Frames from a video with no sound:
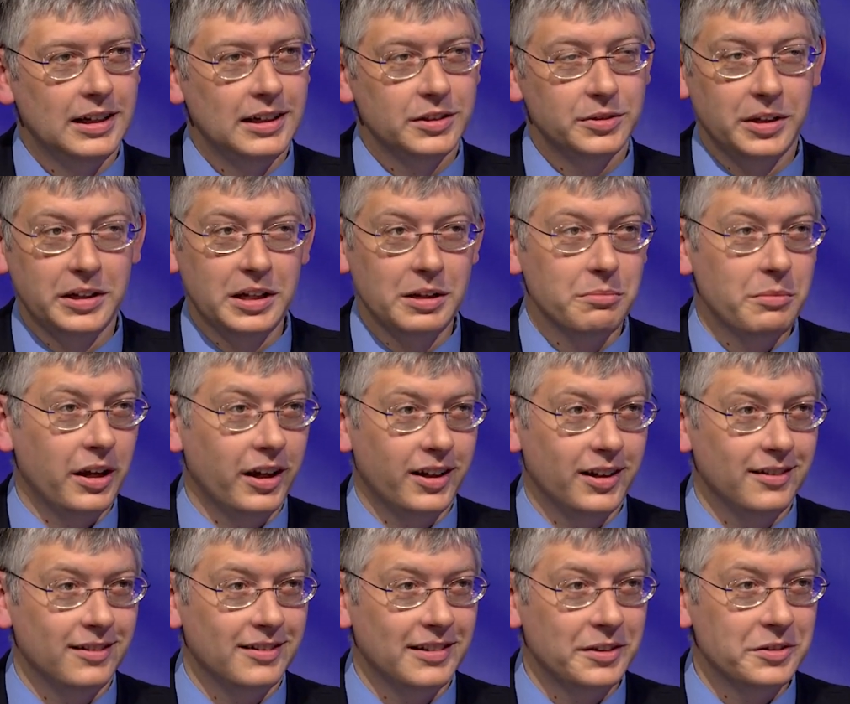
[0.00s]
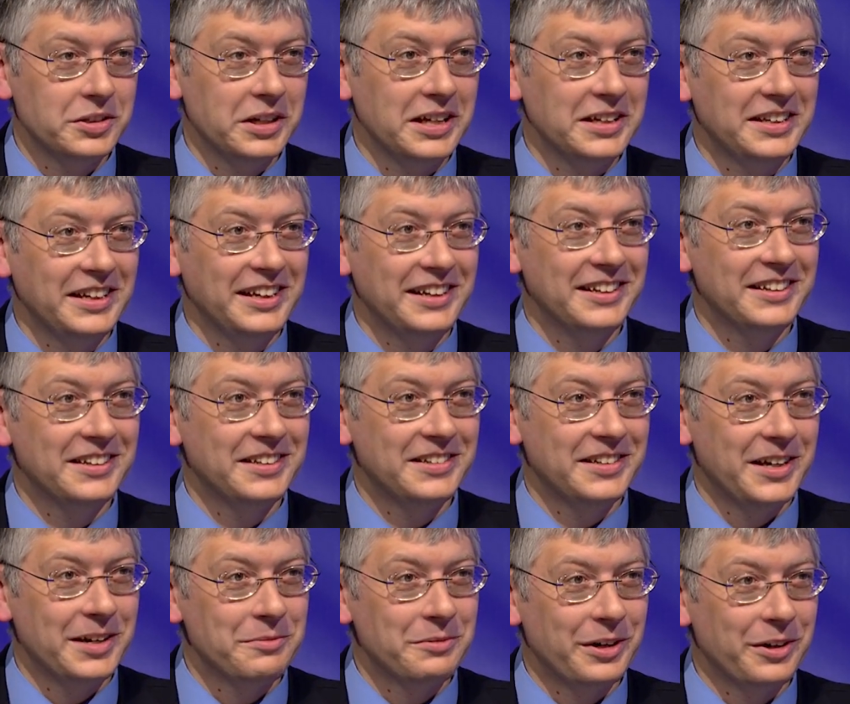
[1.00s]
So I didn't make it. I was 18 at the
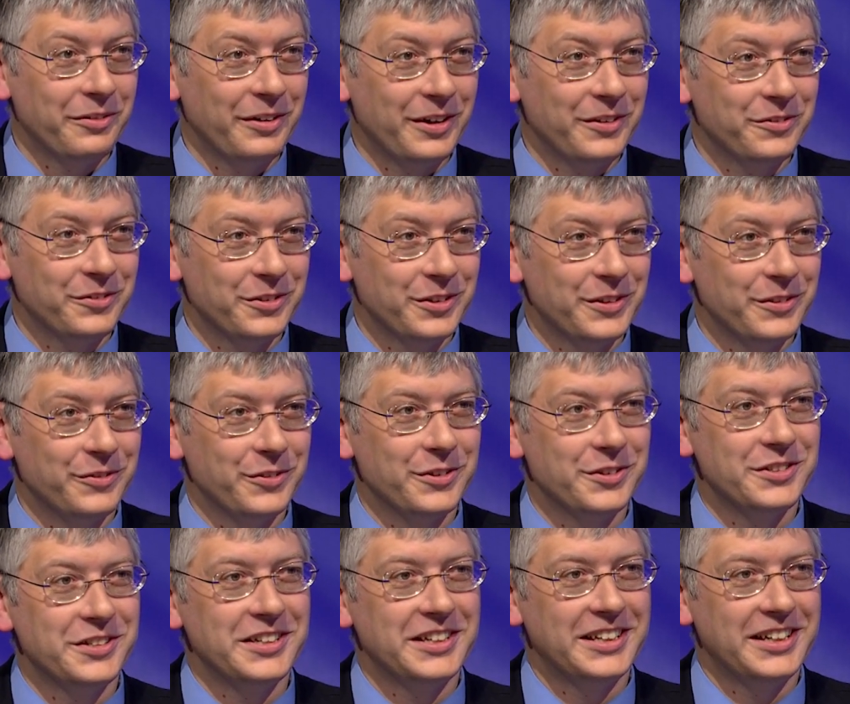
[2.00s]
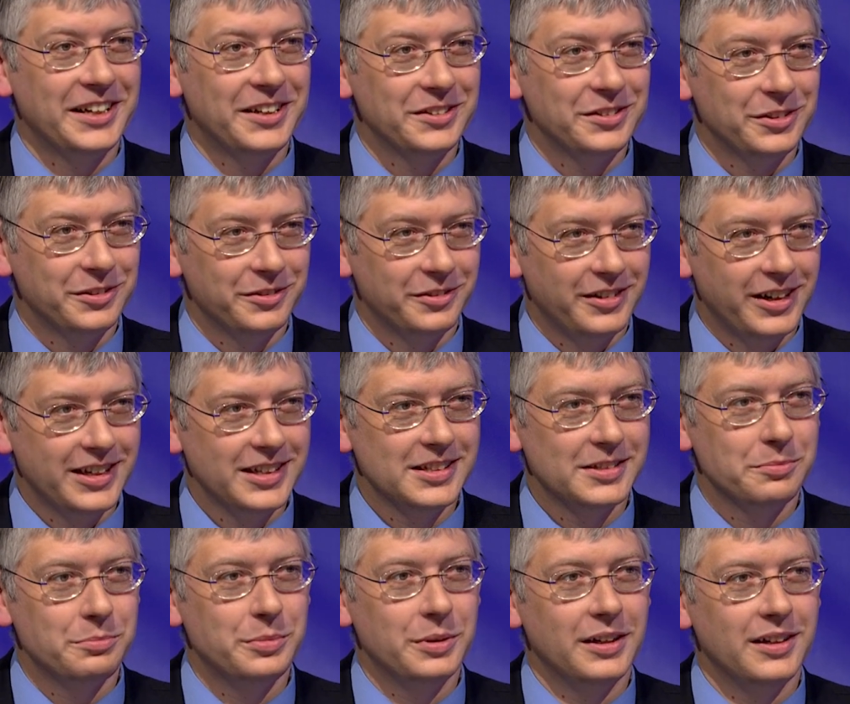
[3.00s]
time when I ran for the first city council
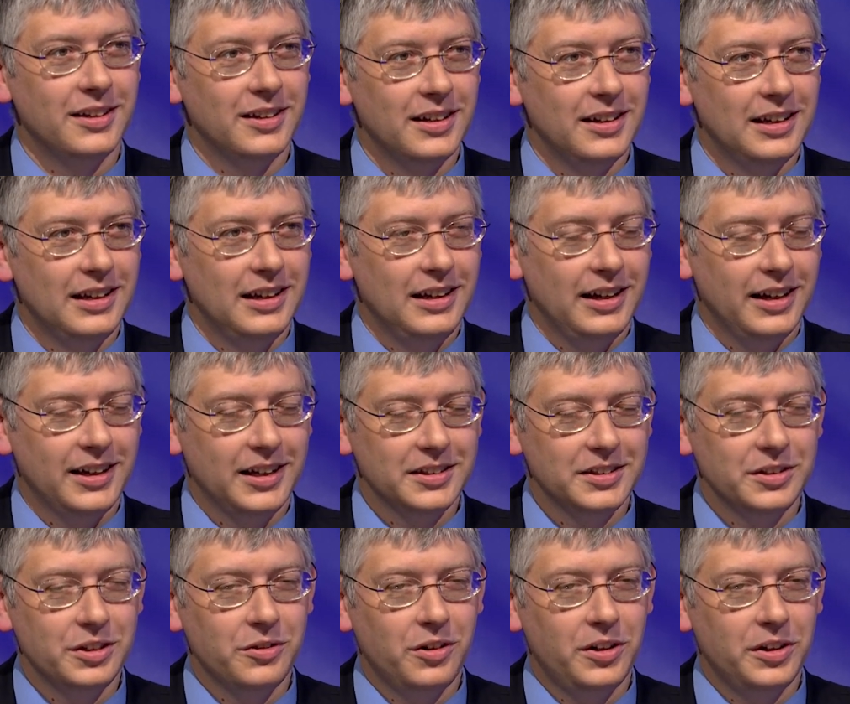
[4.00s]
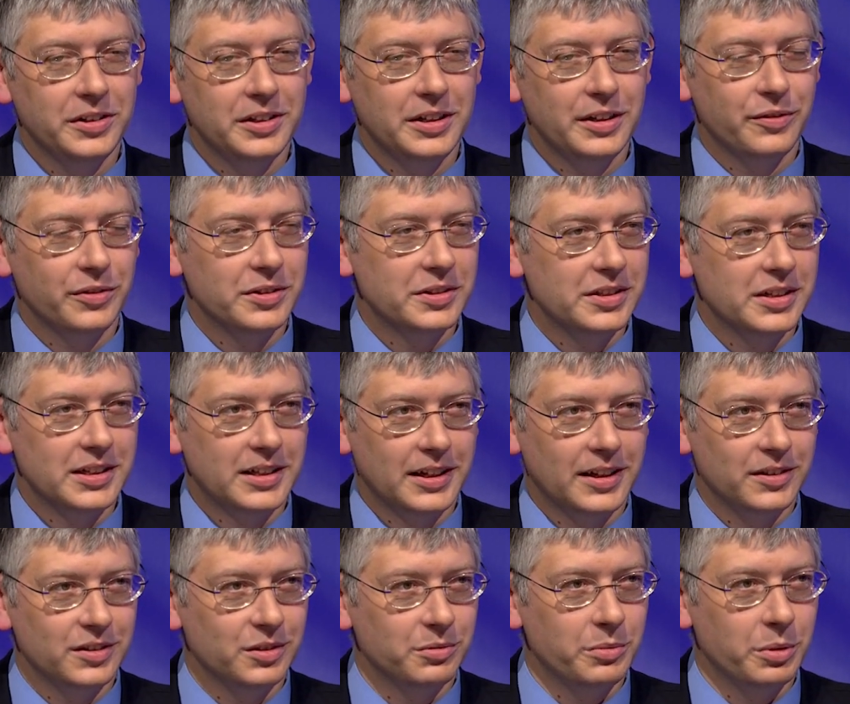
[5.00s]
race, but I got to know all the different city
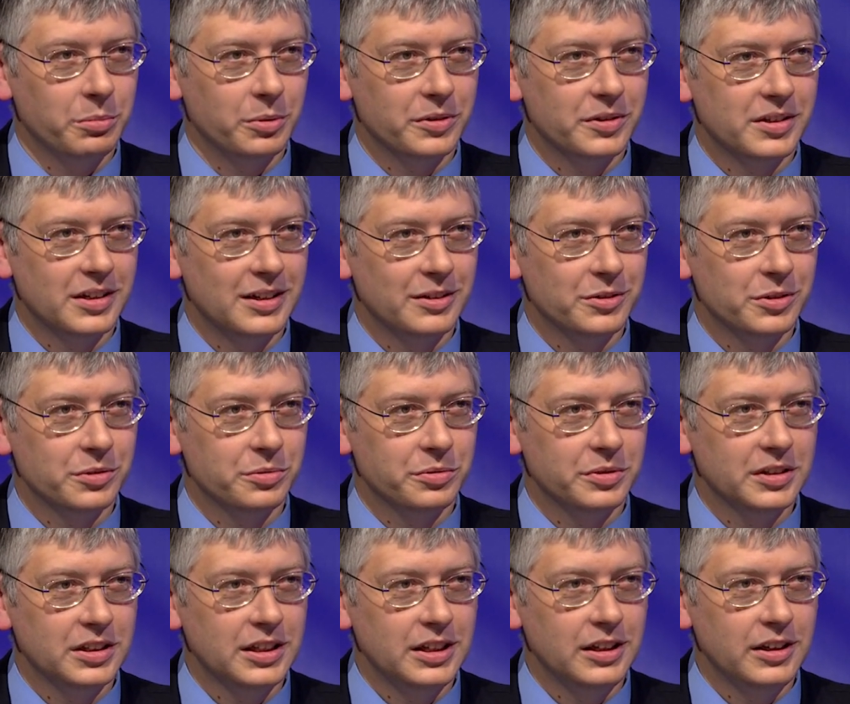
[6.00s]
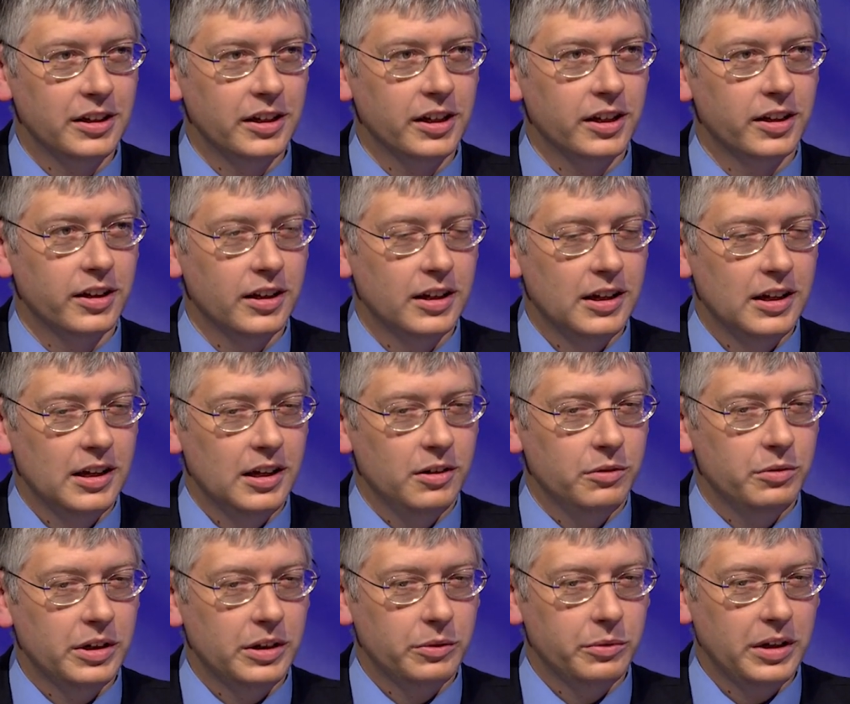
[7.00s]
council members, and it was really unique.
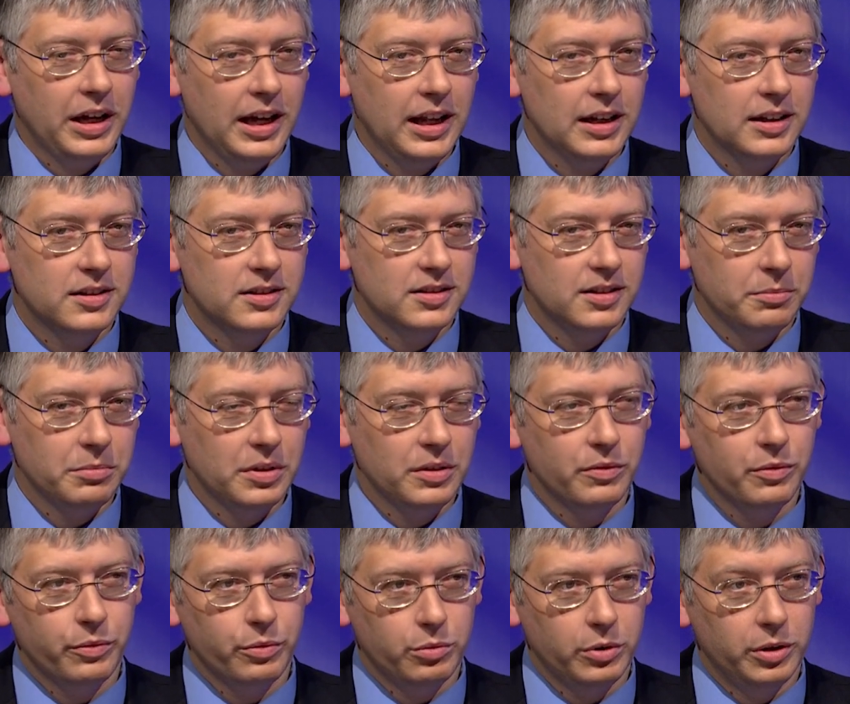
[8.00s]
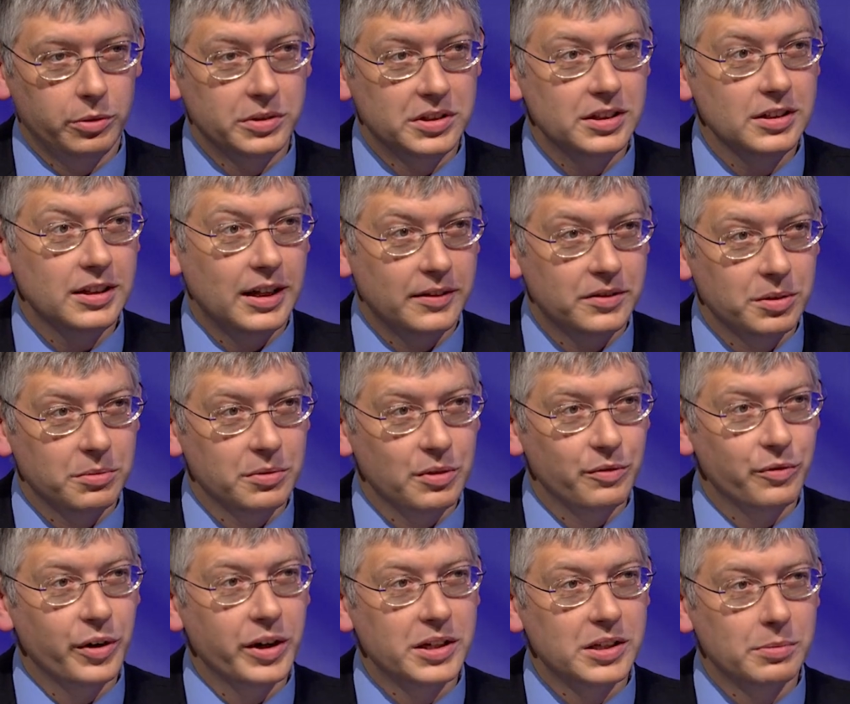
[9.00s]
We had something, well, we still have something
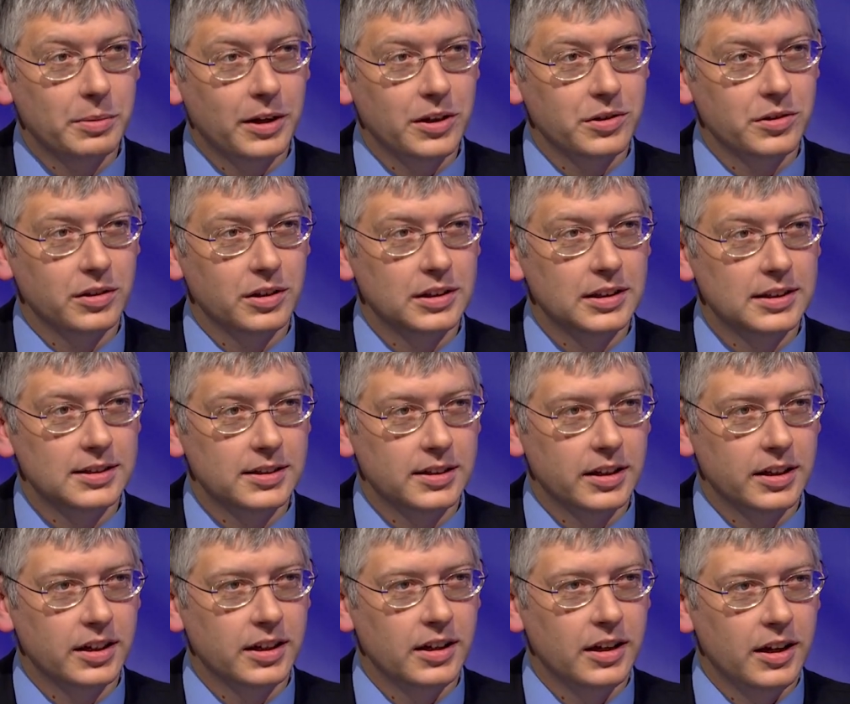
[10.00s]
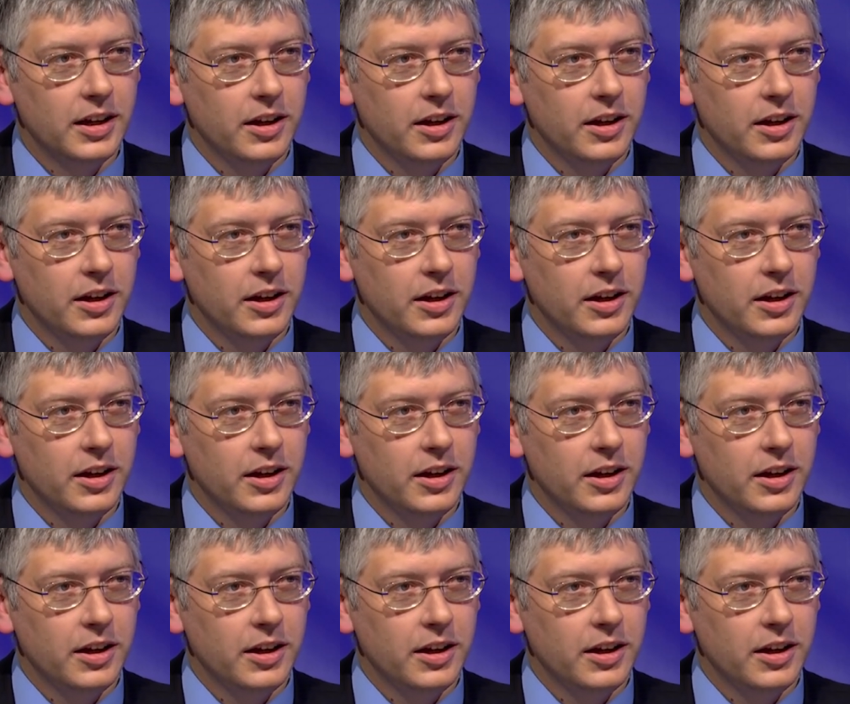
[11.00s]
very special at the city.